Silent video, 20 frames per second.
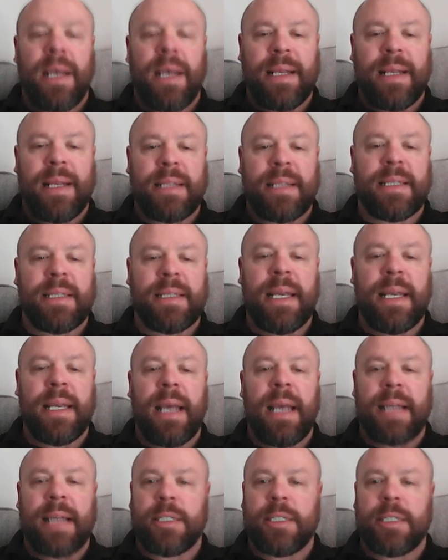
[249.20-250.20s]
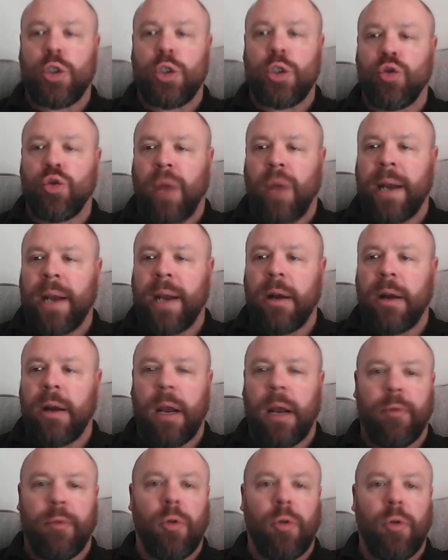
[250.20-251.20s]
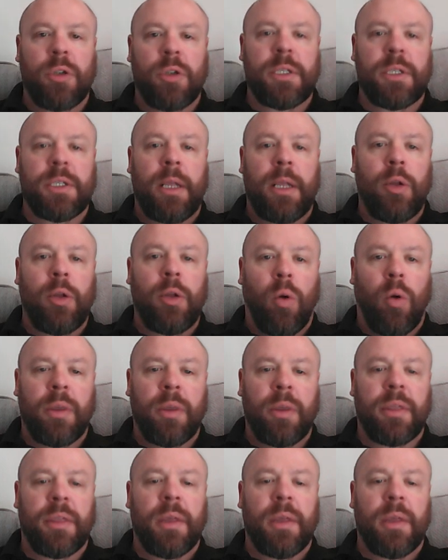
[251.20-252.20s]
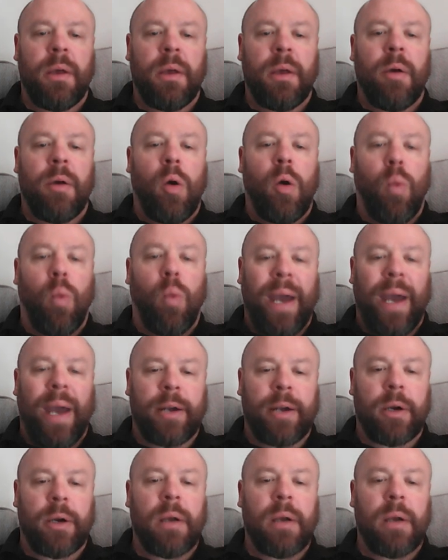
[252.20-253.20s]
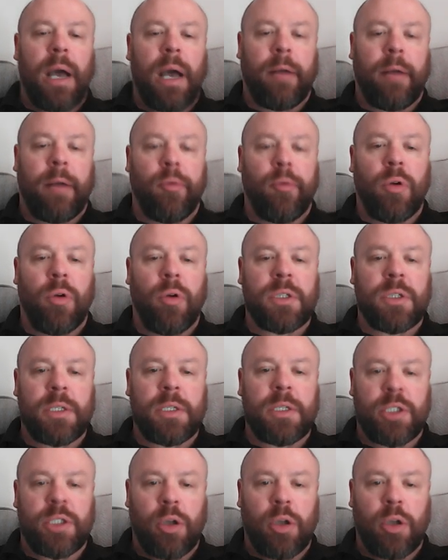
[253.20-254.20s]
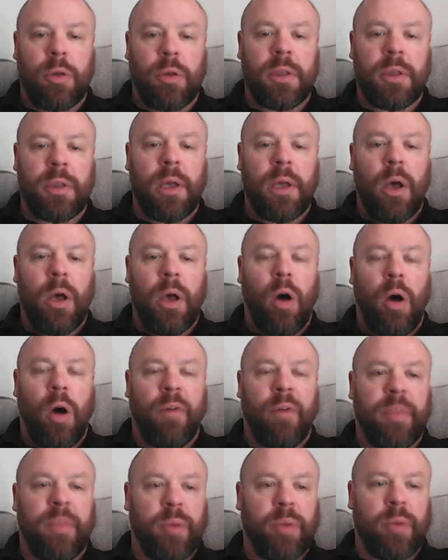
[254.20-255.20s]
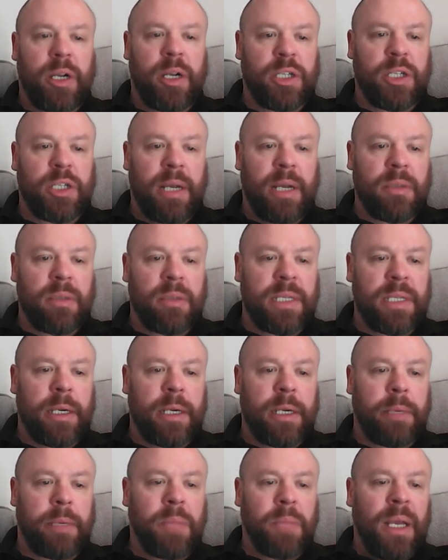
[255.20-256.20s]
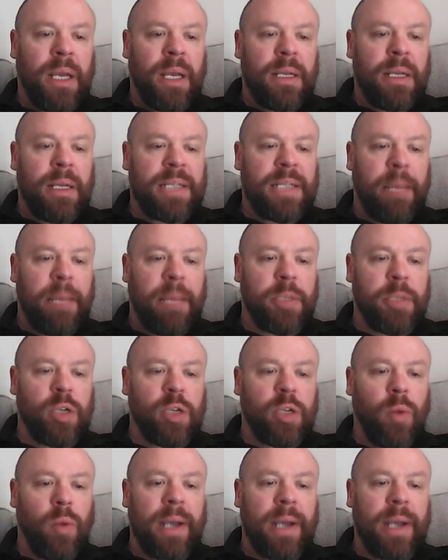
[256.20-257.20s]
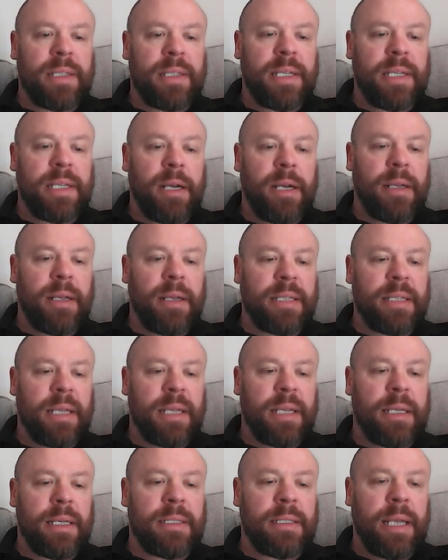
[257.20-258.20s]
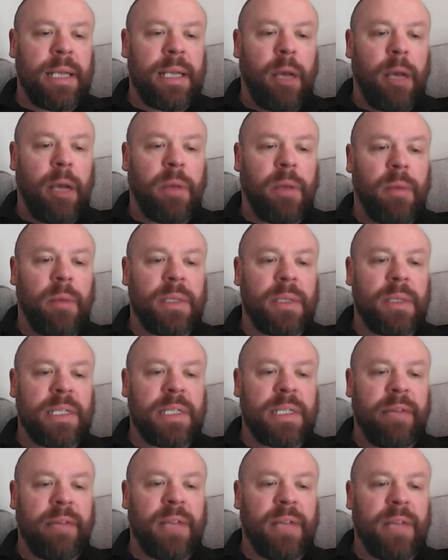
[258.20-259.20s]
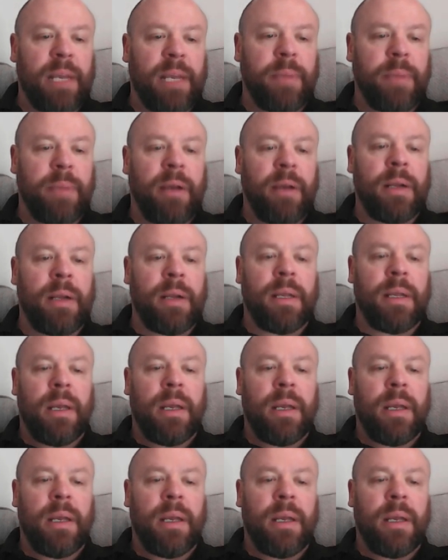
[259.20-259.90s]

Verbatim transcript: You can see it's drier across the north, wetter across the south of the British Isles here temperature wise here, this is the upcoming seven day period